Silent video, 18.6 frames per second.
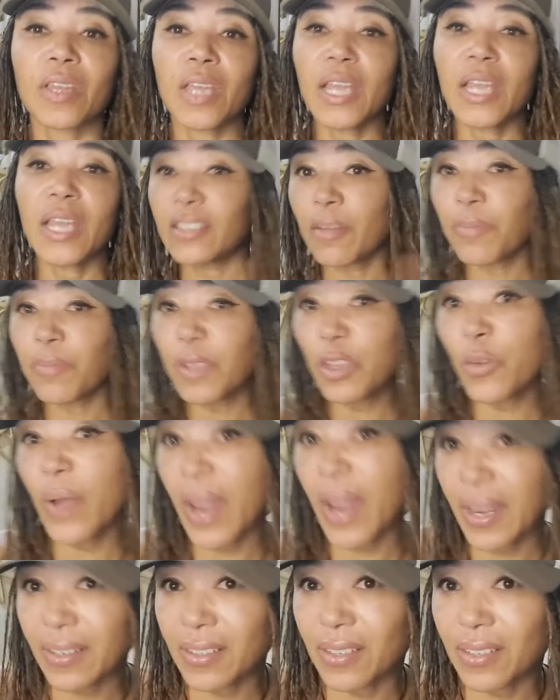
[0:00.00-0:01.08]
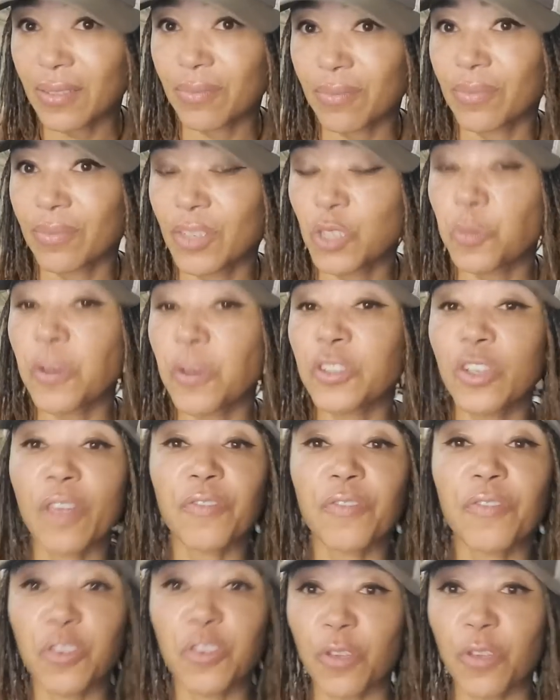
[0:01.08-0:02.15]
it's something you ate, especially
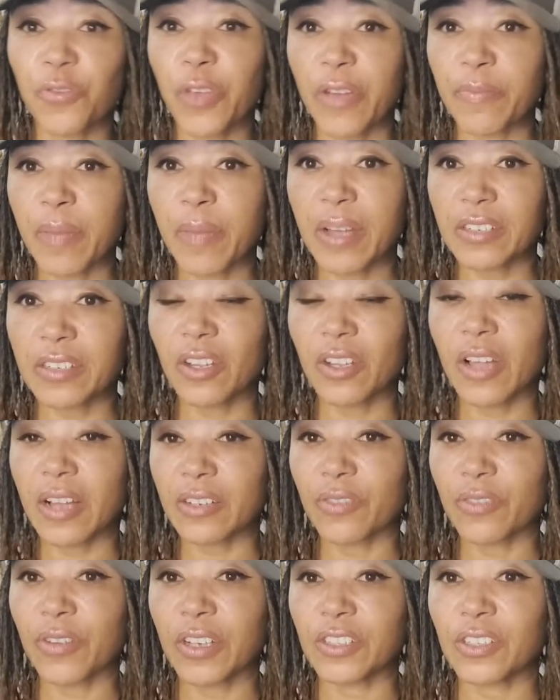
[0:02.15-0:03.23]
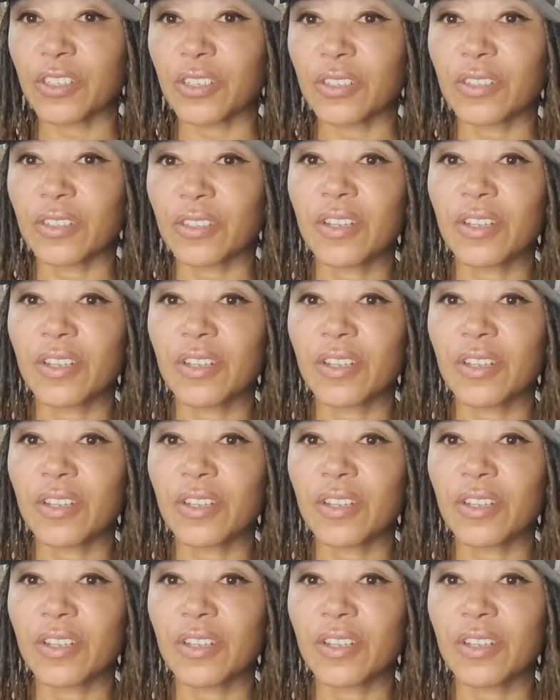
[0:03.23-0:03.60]
if you, if you have mast cell activation.